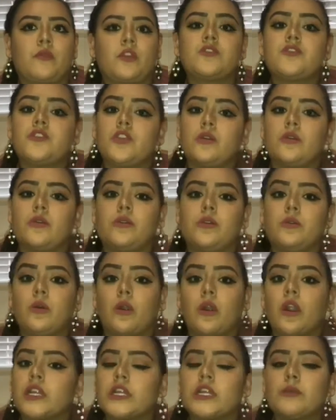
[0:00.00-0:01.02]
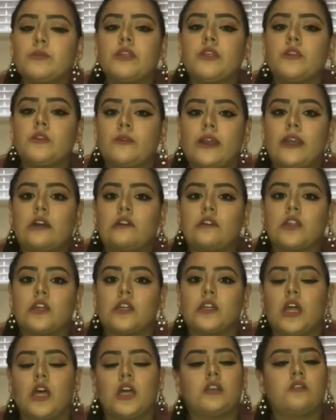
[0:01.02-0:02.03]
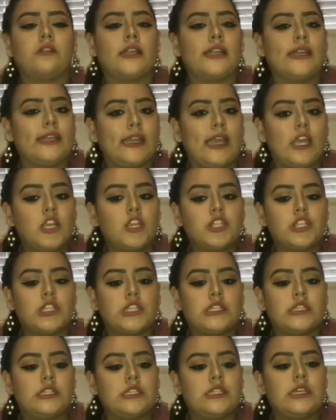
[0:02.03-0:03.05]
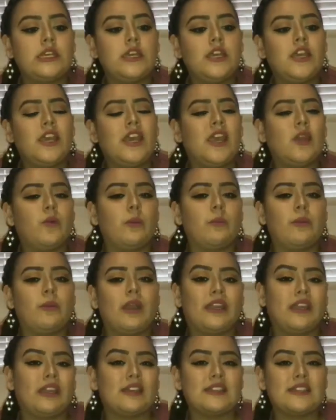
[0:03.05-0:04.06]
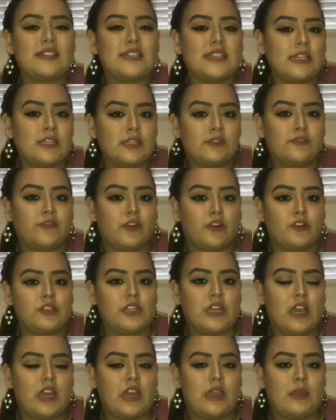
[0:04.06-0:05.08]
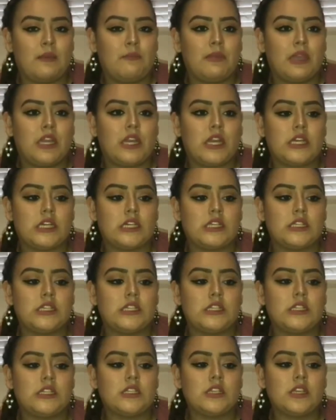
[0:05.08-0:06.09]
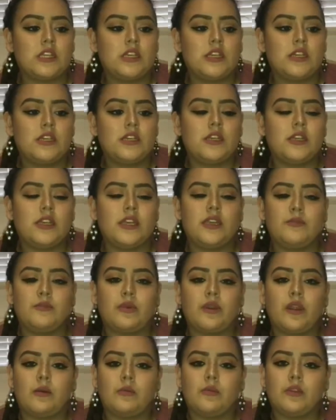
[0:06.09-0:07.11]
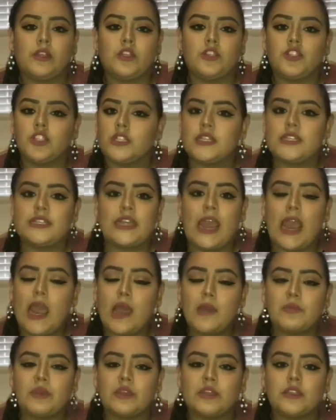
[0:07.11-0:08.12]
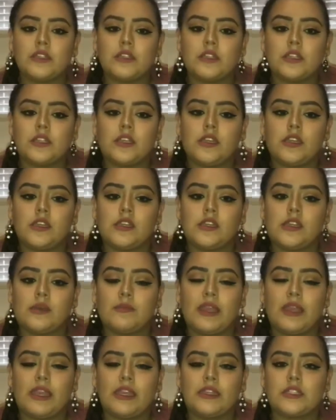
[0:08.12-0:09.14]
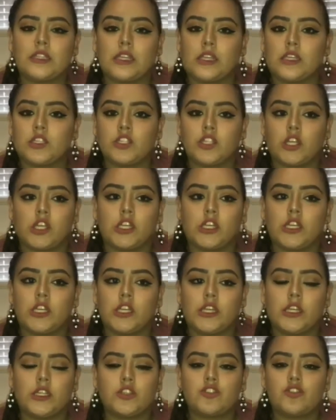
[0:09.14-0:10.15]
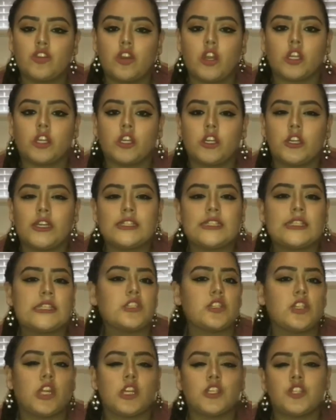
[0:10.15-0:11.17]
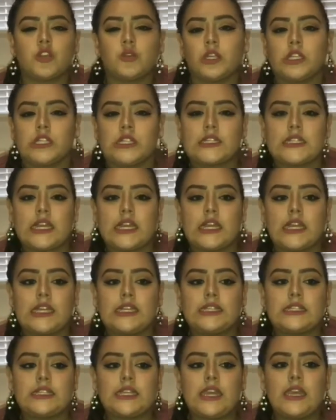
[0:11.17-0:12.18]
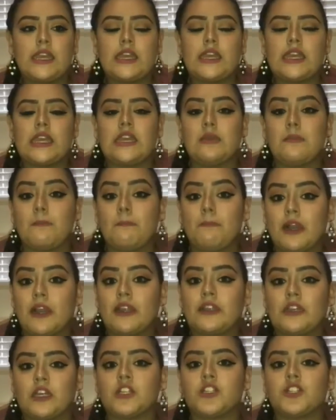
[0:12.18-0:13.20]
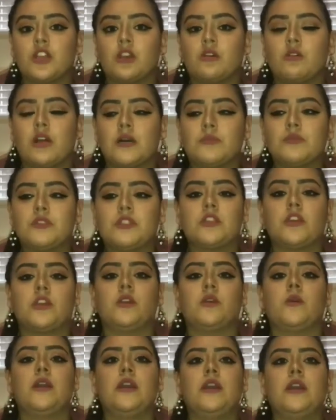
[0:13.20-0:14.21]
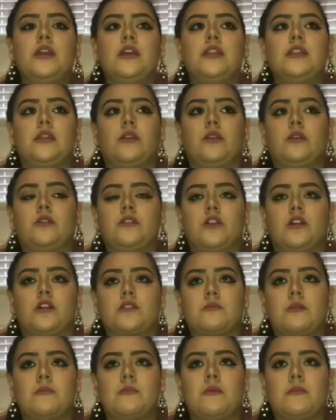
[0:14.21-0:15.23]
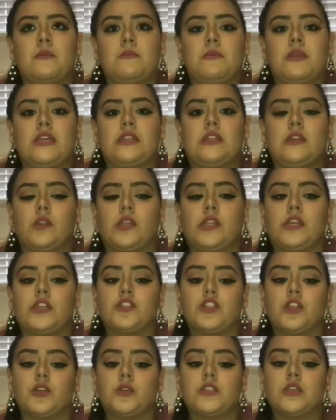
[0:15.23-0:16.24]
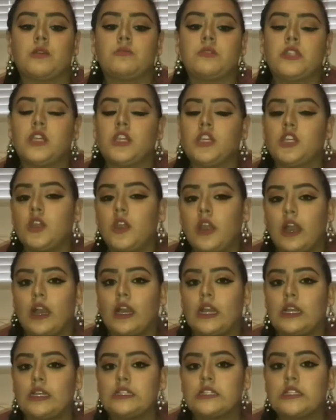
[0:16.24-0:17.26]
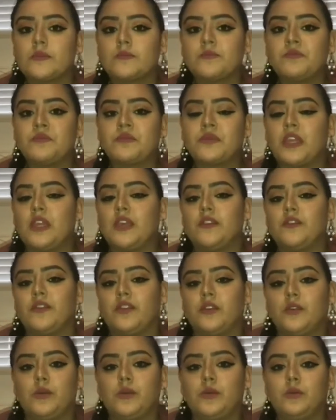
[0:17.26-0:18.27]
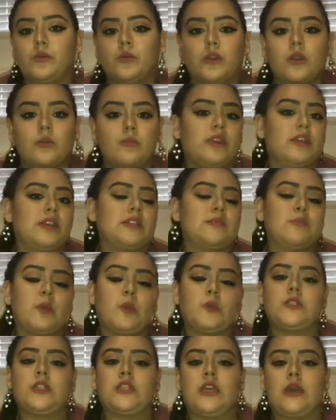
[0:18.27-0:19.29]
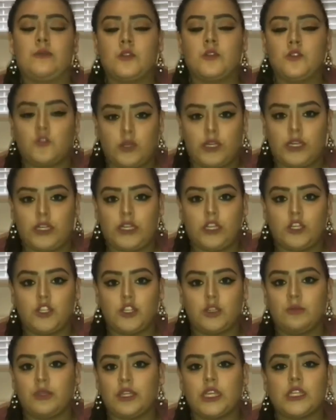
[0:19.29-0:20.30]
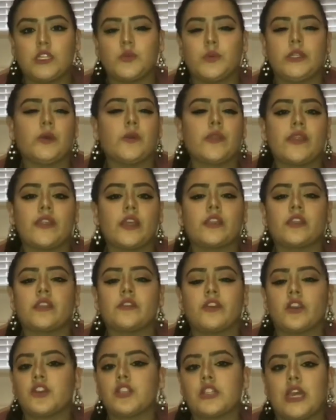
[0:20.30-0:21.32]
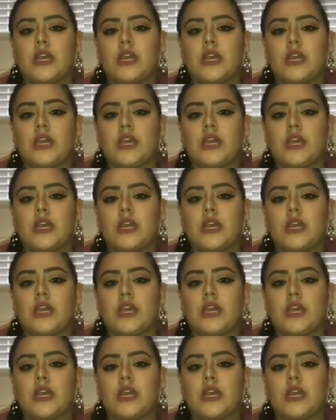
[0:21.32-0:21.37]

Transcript: so you are going to be around a lot of radiation, and we might not see it the first time because it probably just happened, and the pain's like starting to get stronger, and since you're not showing all the signs, it might not show up. So they talked to my mom and me, and they were like, so it's up to you guys if you want to be exposed to that much radiation, because we don't think the first